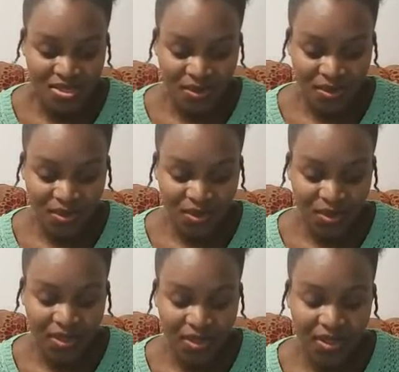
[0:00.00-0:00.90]
So
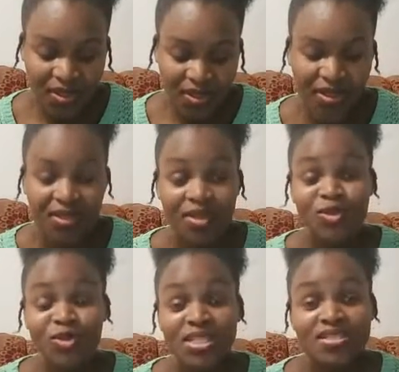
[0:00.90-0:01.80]
you need
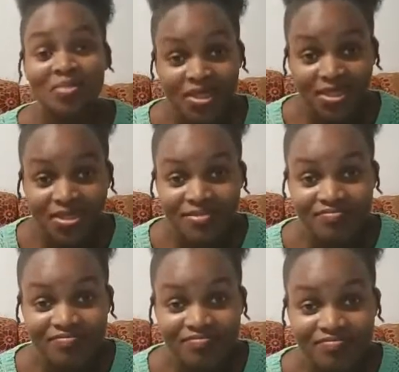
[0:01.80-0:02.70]
support.
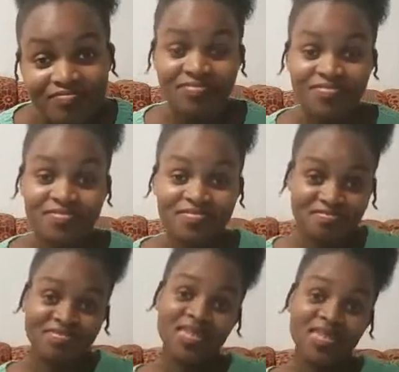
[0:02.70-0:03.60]

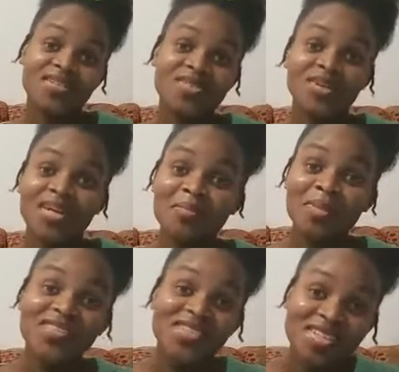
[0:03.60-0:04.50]
Yes, whether you
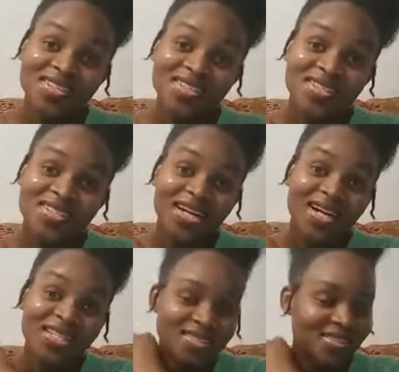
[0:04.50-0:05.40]
believe it or not,
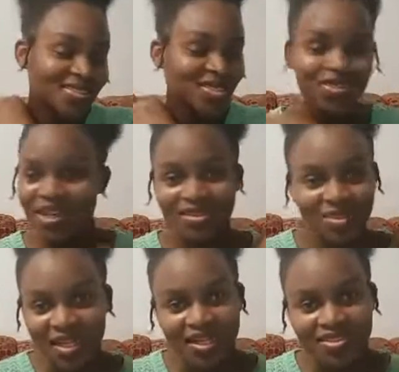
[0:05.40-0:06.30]
you can't do
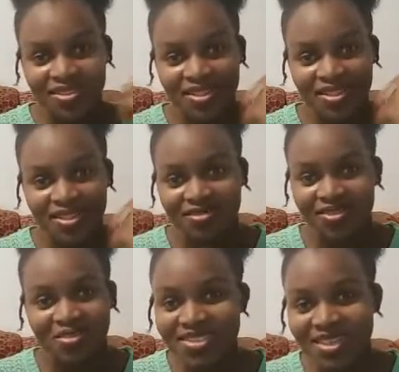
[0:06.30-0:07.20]
it by yourself. No
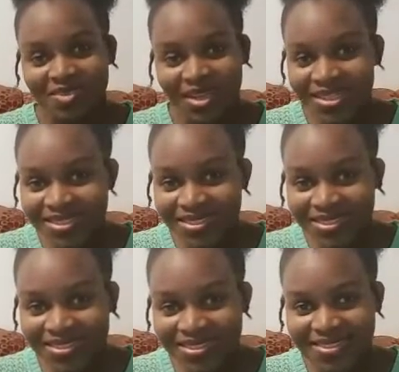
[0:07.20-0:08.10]
matter what,
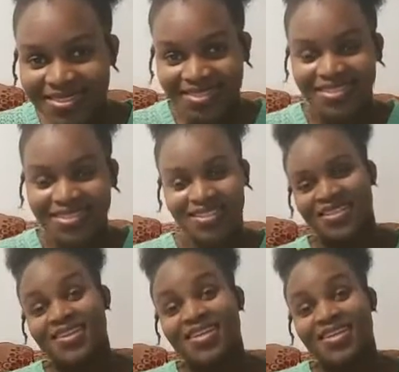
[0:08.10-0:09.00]

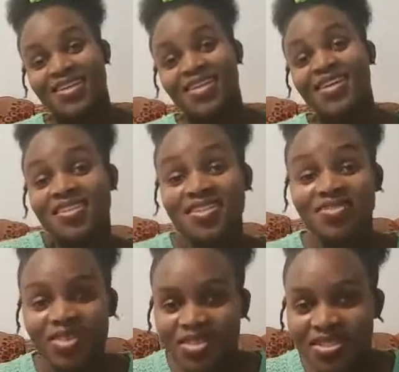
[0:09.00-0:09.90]
in difficult
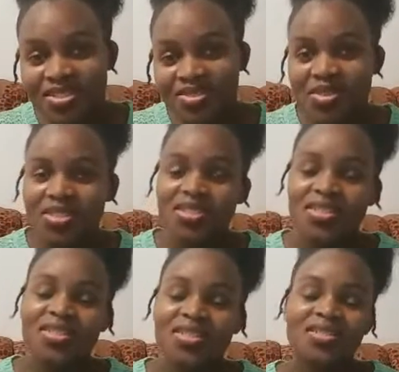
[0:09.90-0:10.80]
situations,
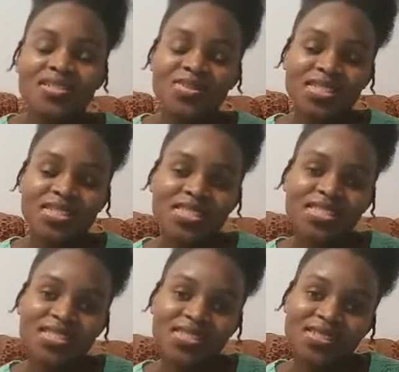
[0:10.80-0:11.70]
you need
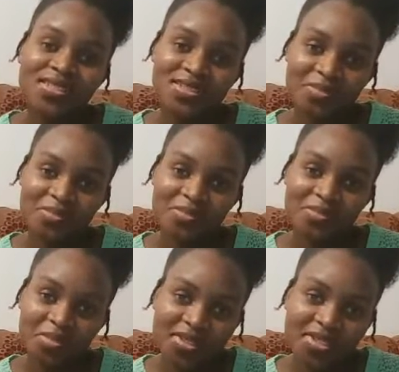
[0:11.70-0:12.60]
support. You
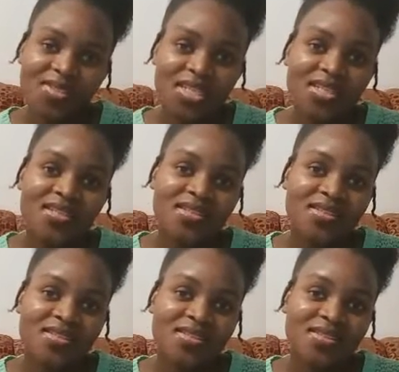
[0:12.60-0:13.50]
need
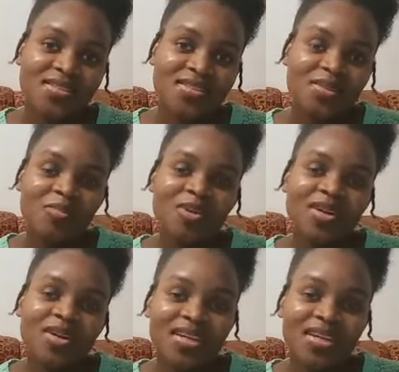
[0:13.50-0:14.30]
someone in your corner.